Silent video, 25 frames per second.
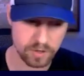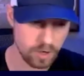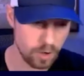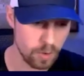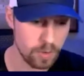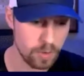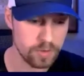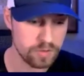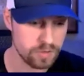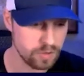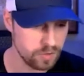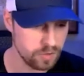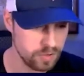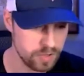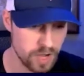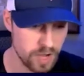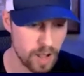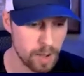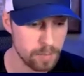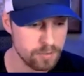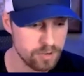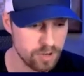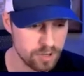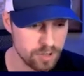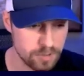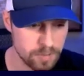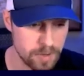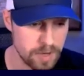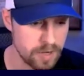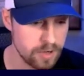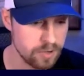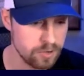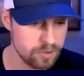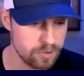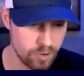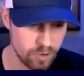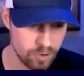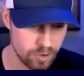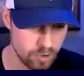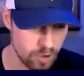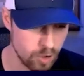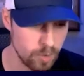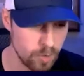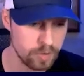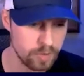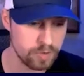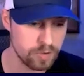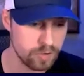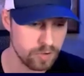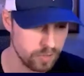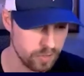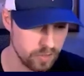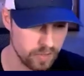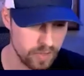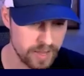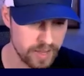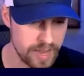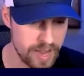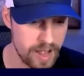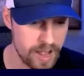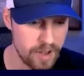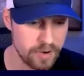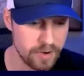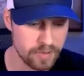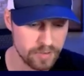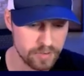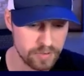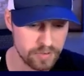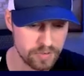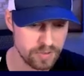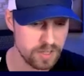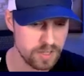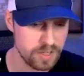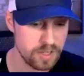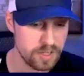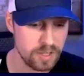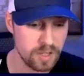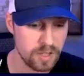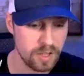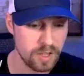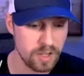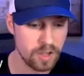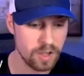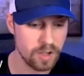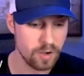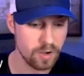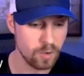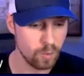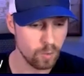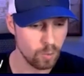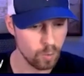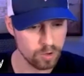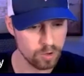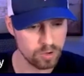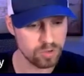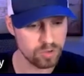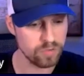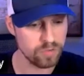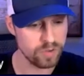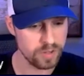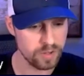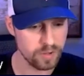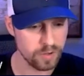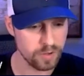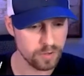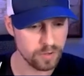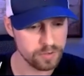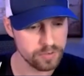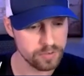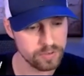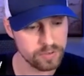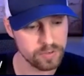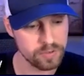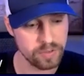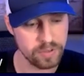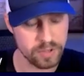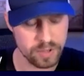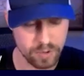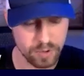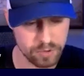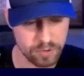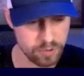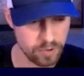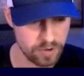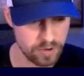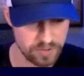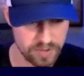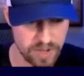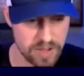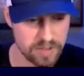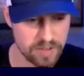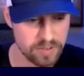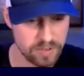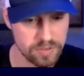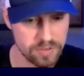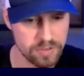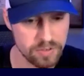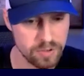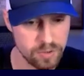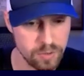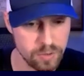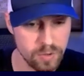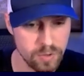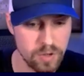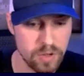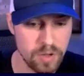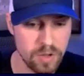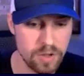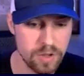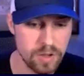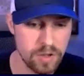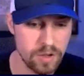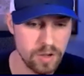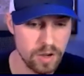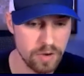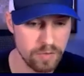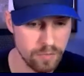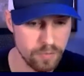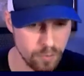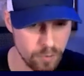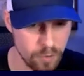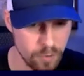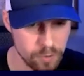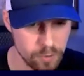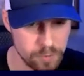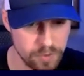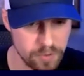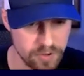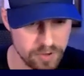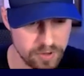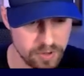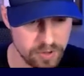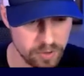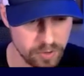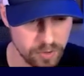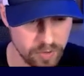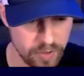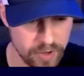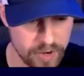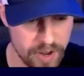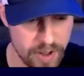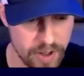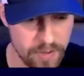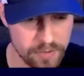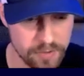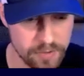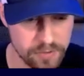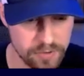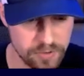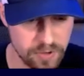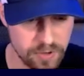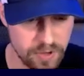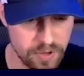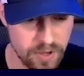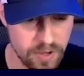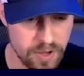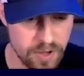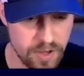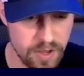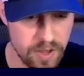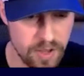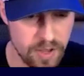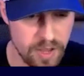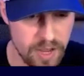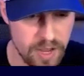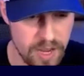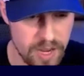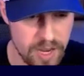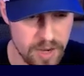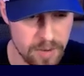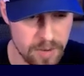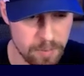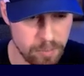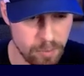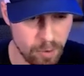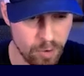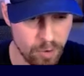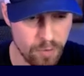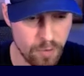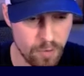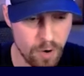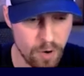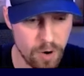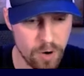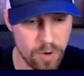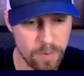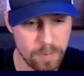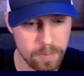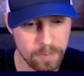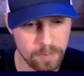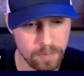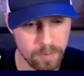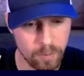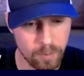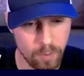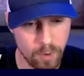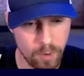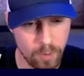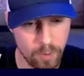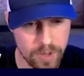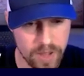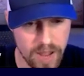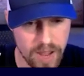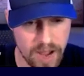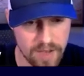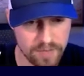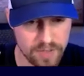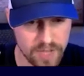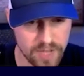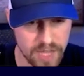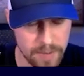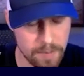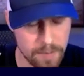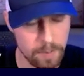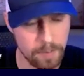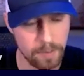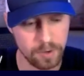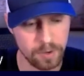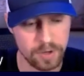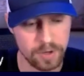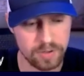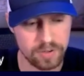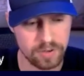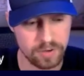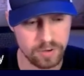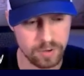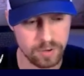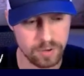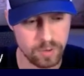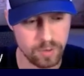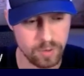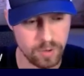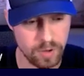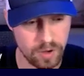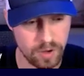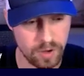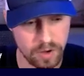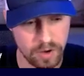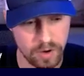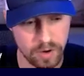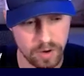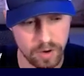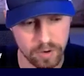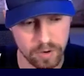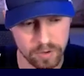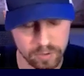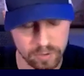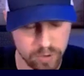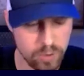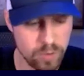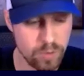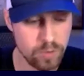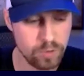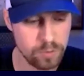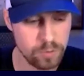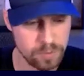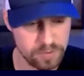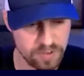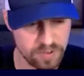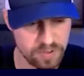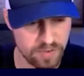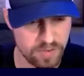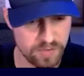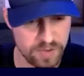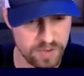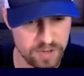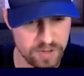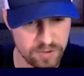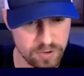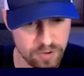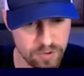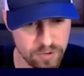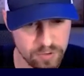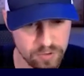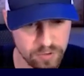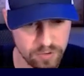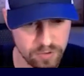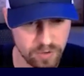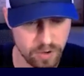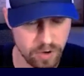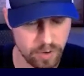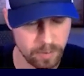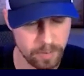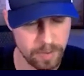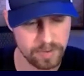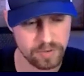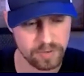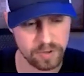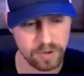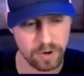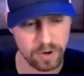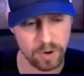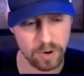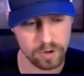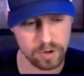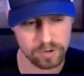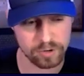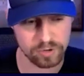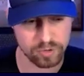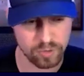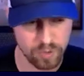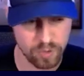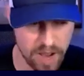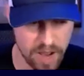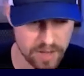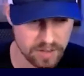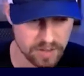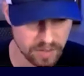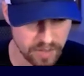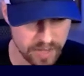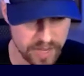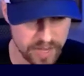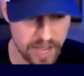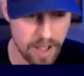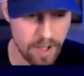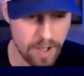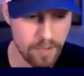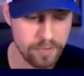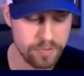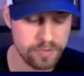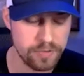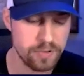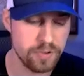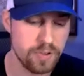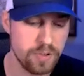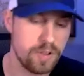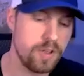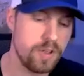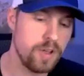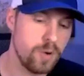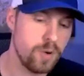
go into the object manager, go into the layout and see which fields the user has access to for those particular layouts. In Provar, what we have the capability to do are two specific features, basically our extract layouts,